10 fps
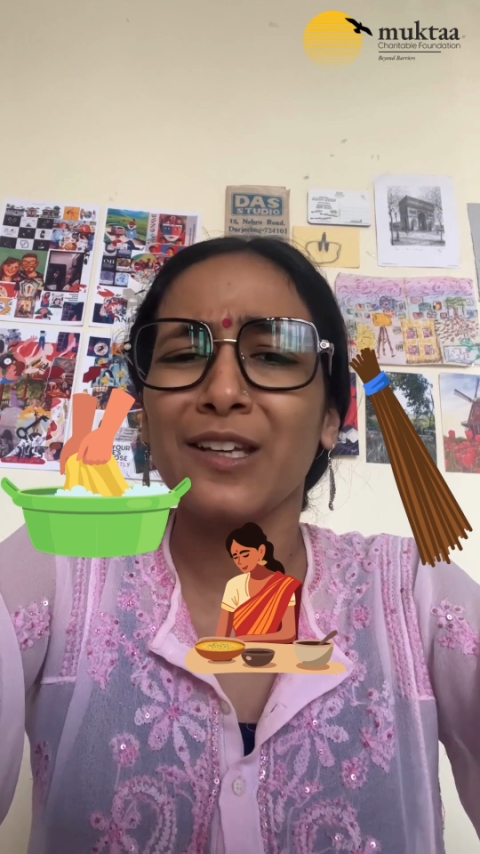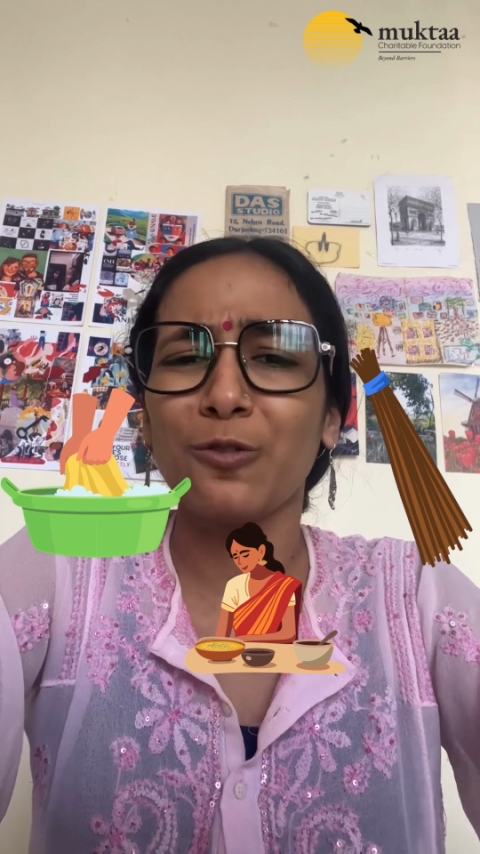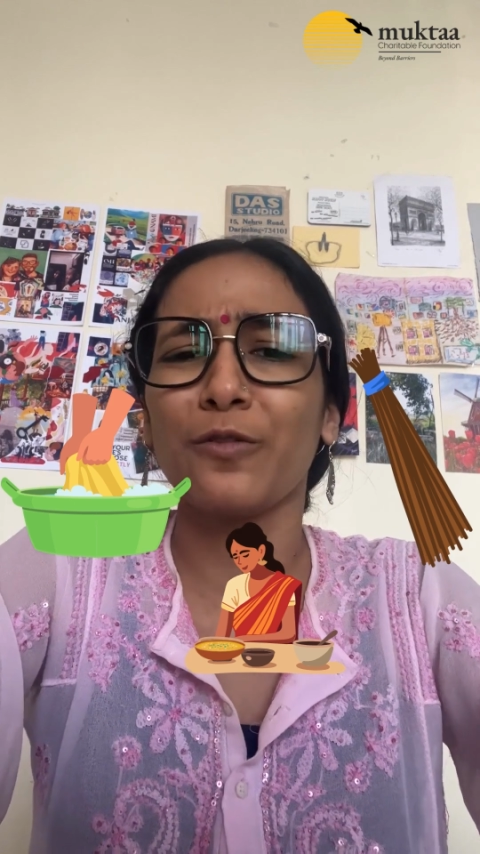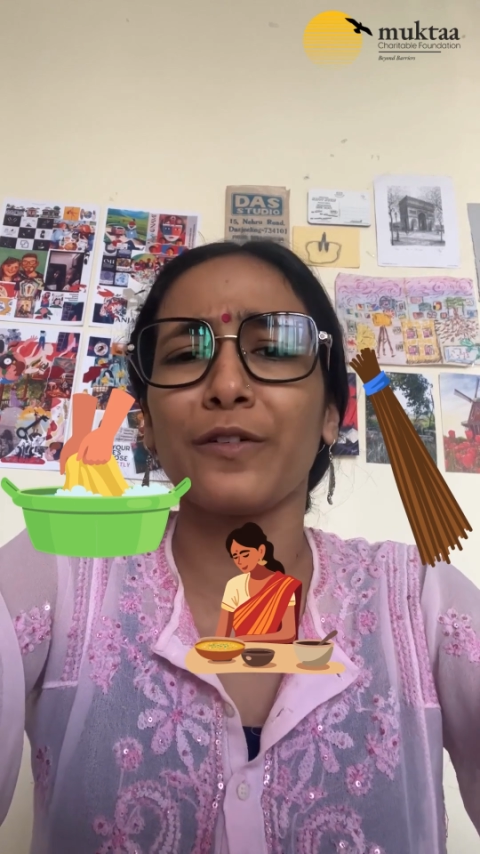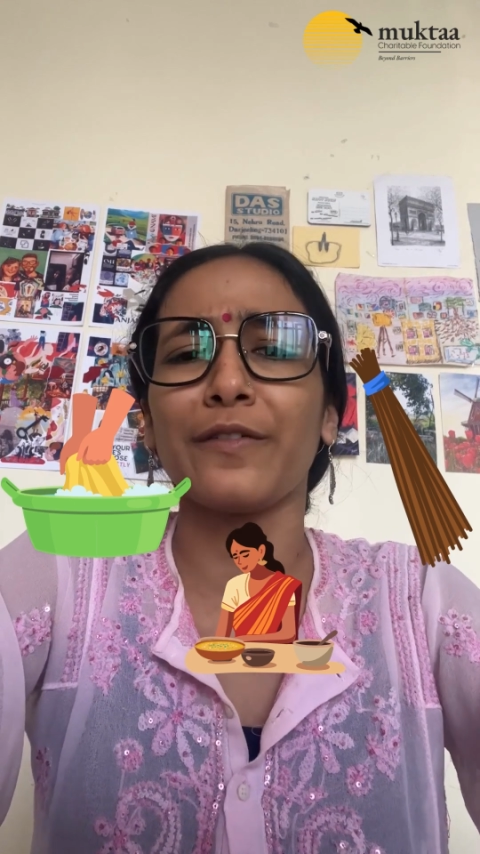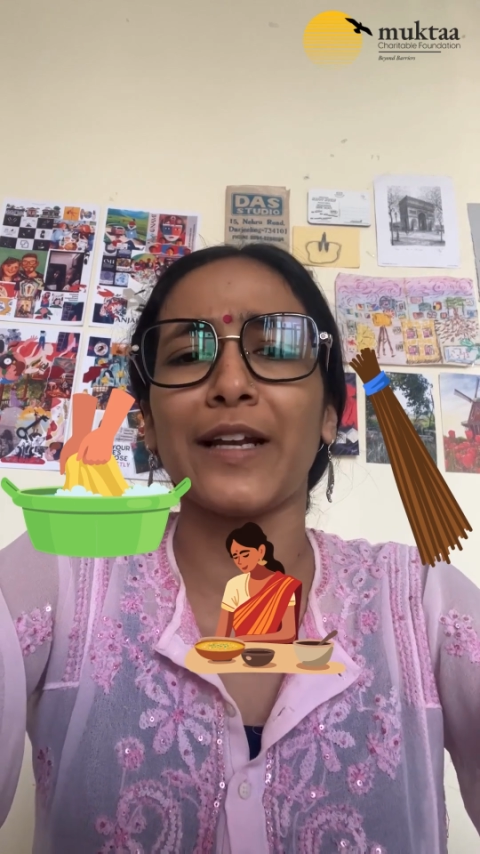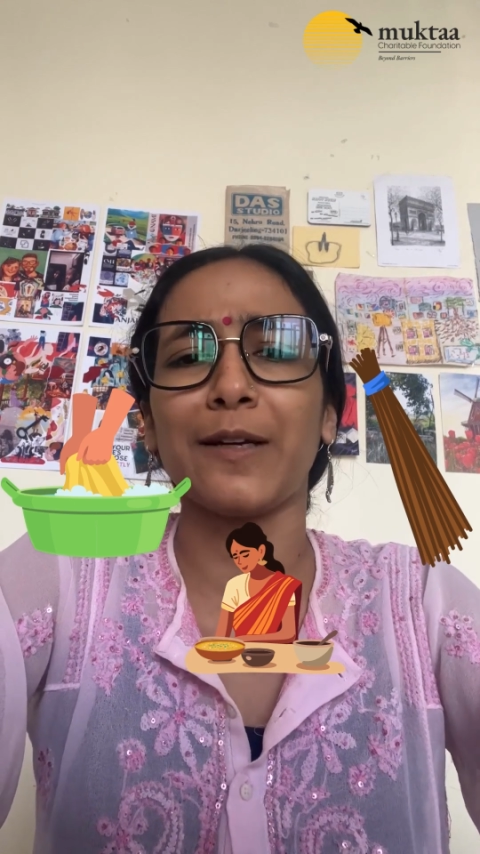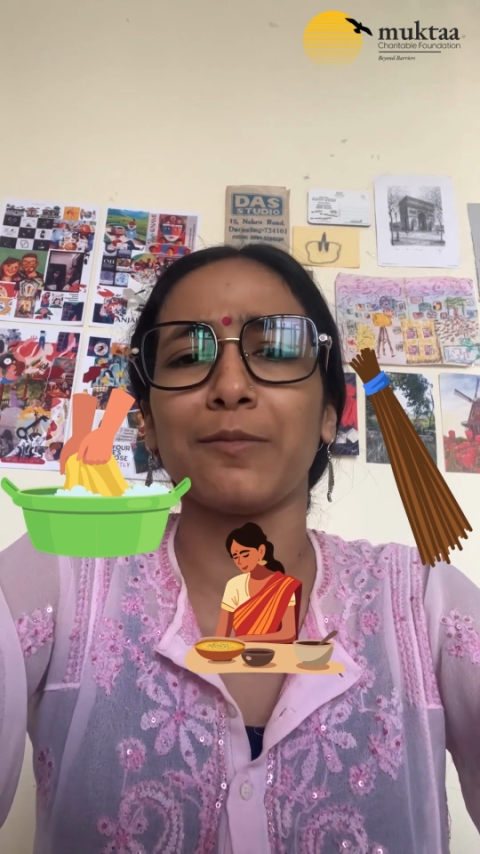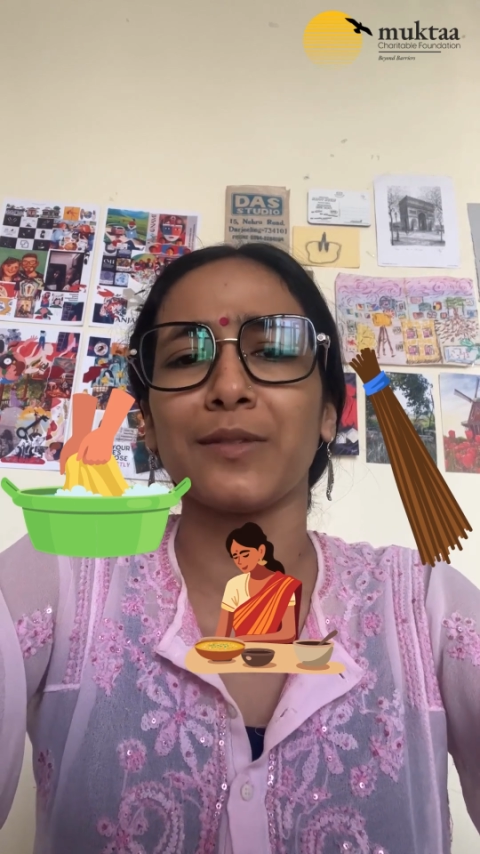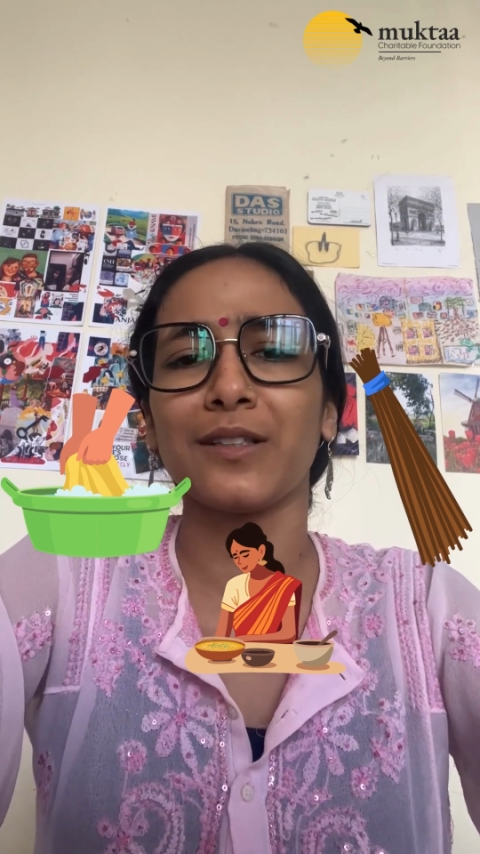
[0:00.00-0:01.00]

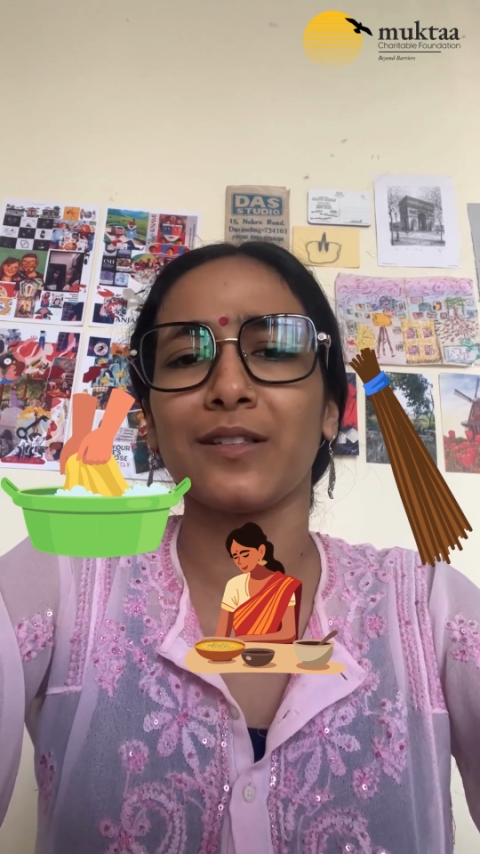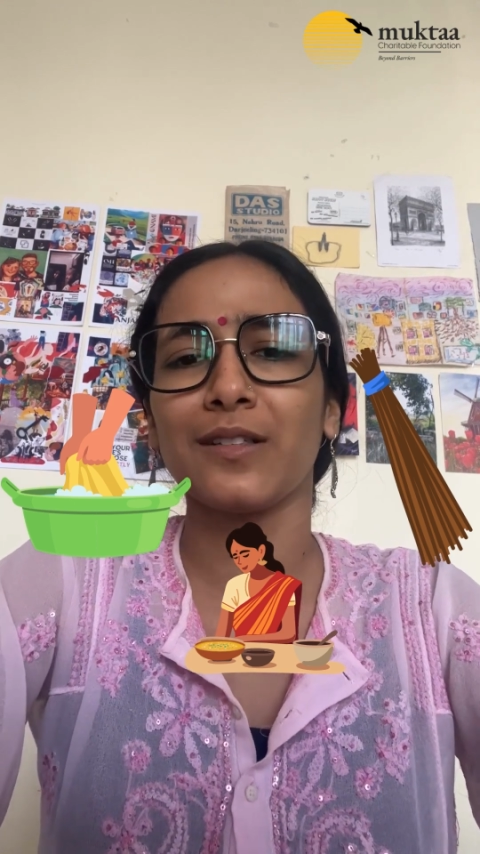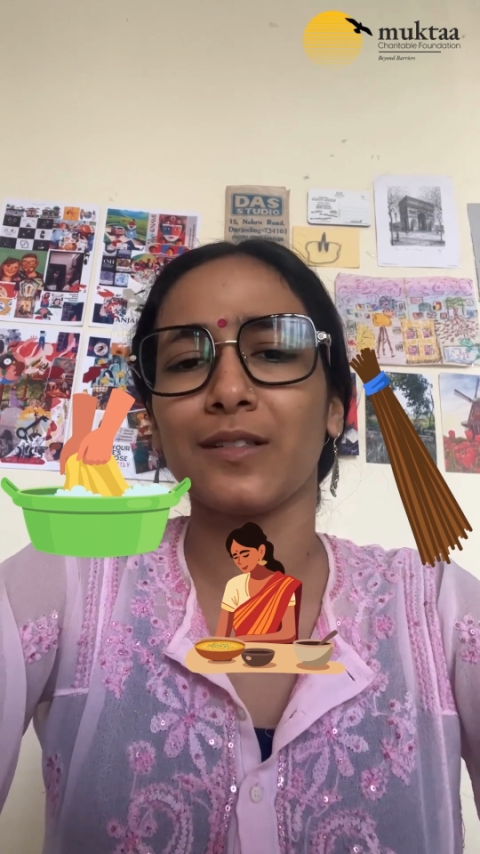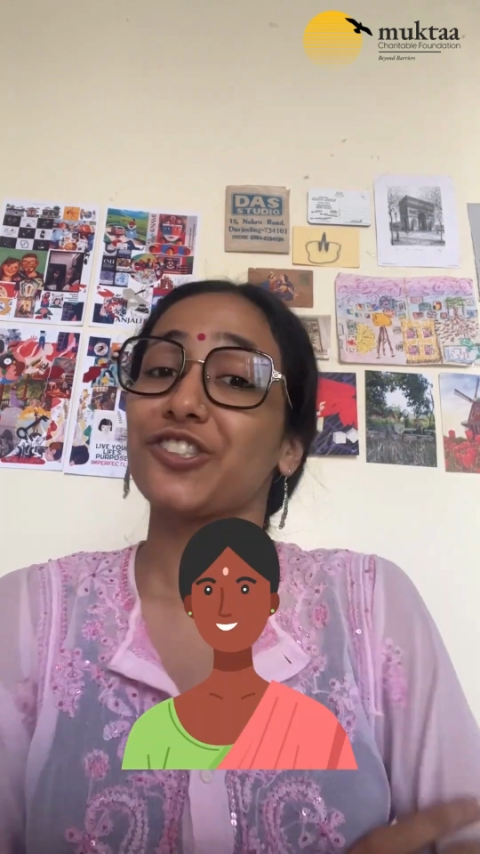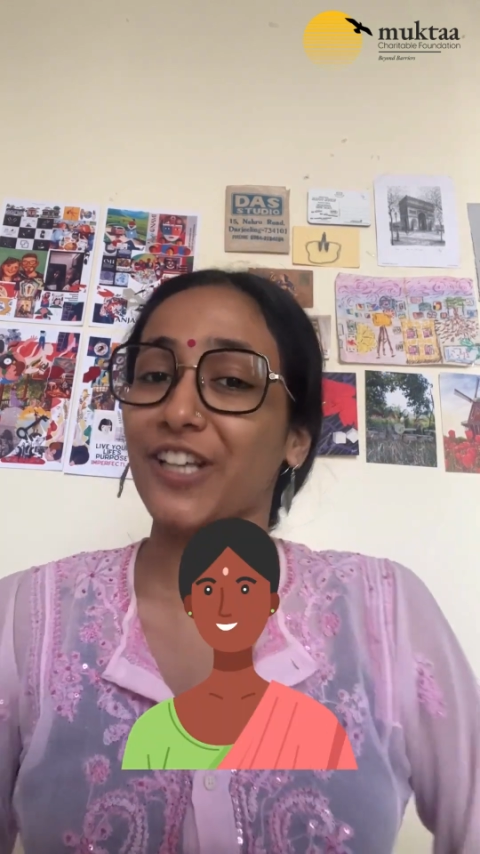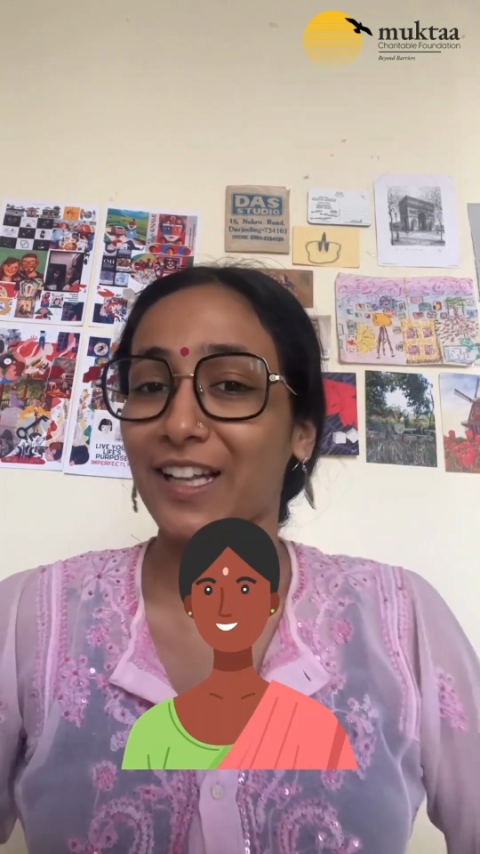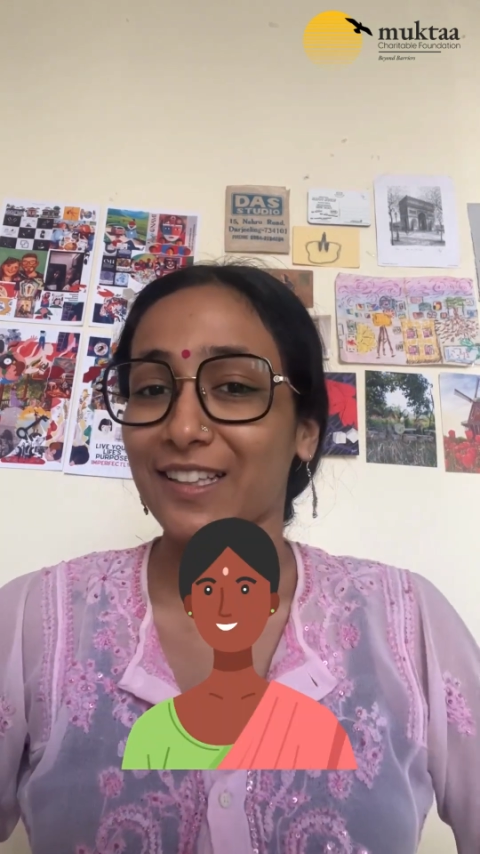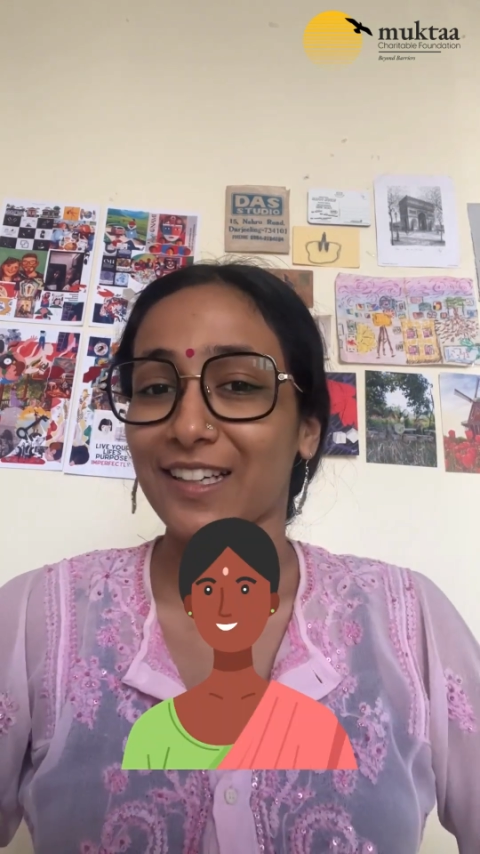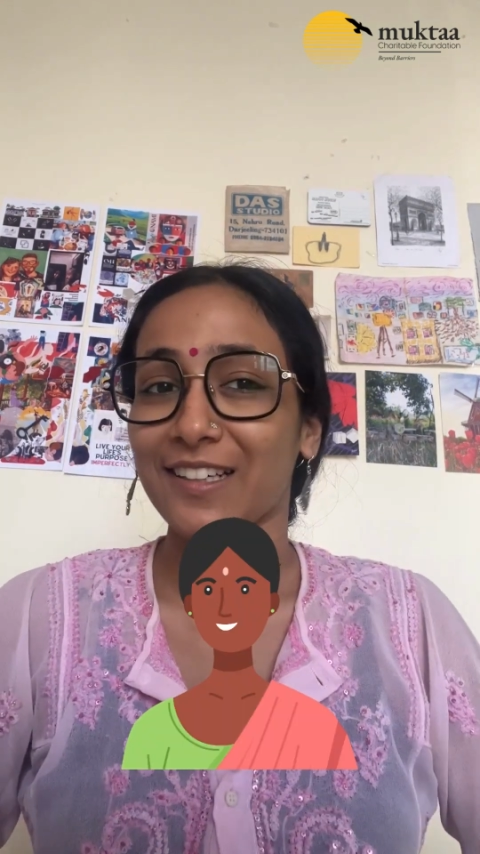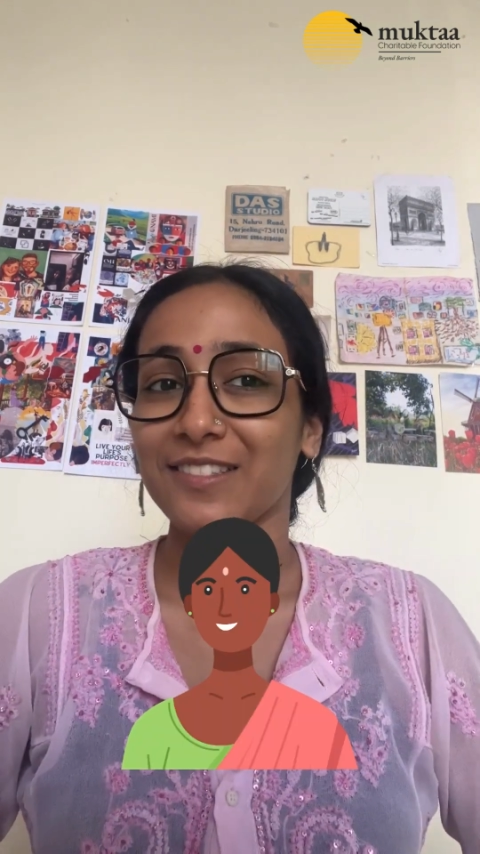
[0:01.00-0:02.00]
overwhelmed. Shanta,